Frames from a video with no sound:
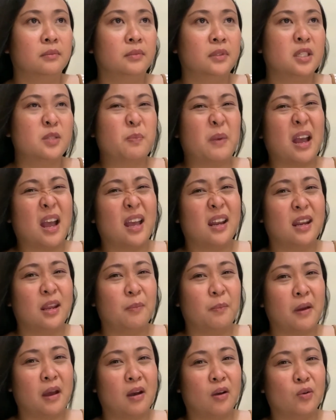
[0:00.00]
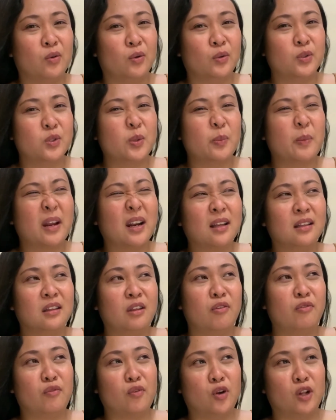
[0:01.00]
tas panganay pa ako. So, parang
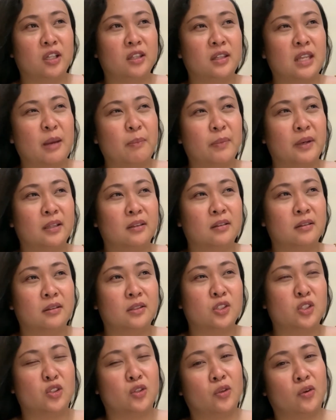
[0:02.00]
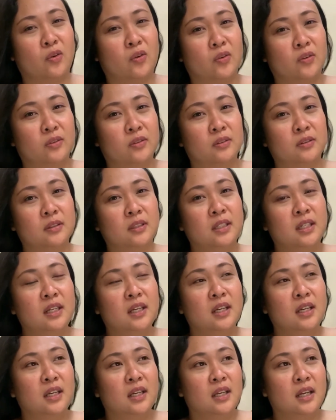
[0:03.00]
default, dapat strong.
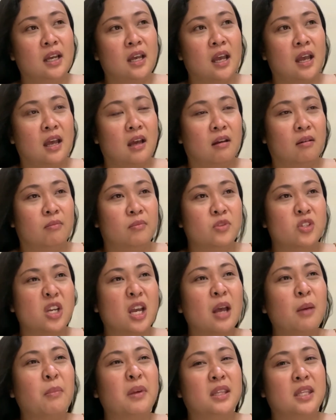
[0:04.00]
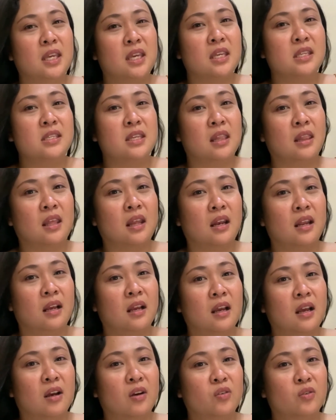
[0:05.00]
Tsaka matiisin
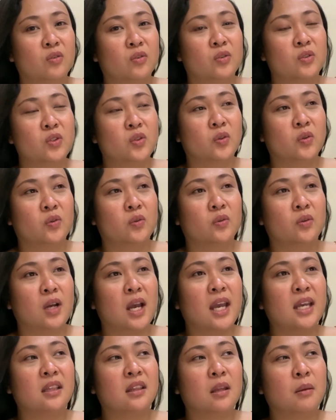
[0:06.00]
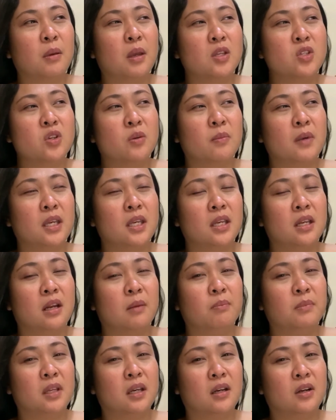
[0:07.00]
talaga ako. So, kahit na medyo
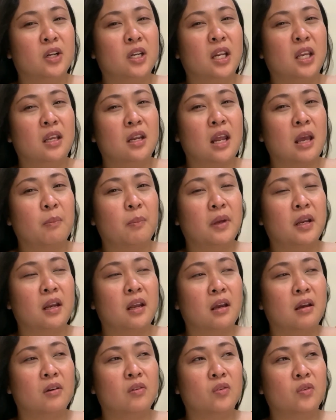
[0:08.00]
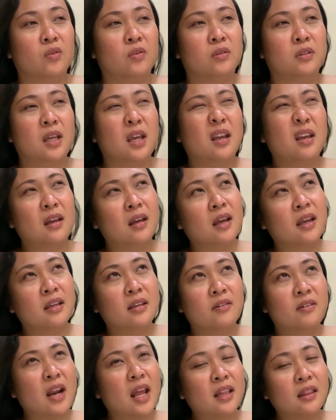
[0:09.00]
mahirap na, nahihirapan na ako, yeah,
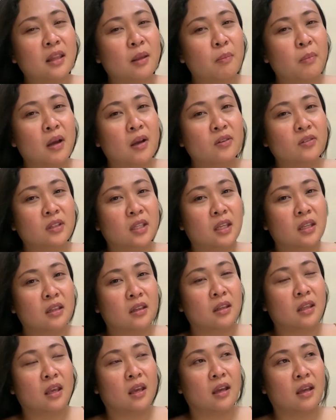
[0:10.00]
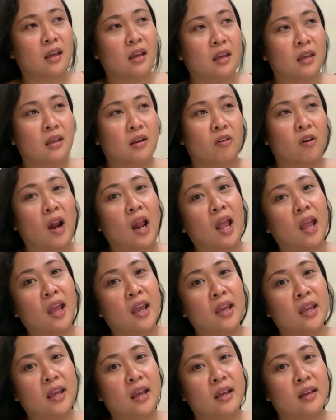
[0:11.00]
I rant about it, yeah, I
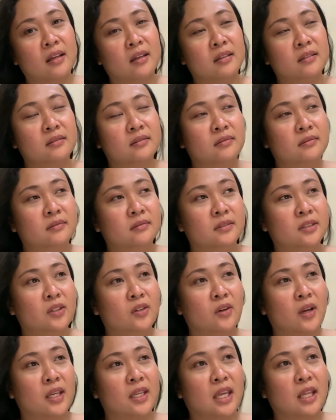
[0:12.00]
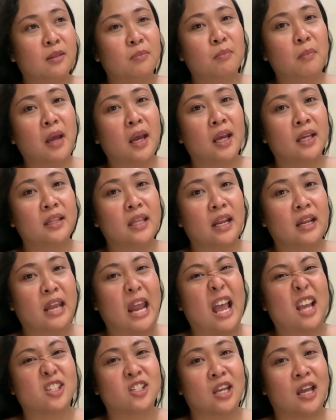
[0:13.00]
cry, you know, I get mad, I
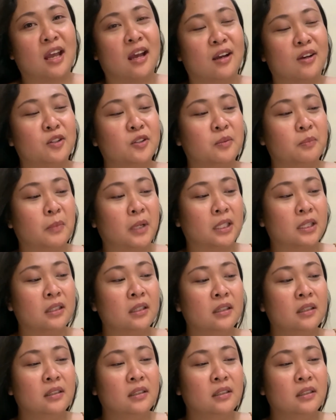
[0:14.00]
lash out, but,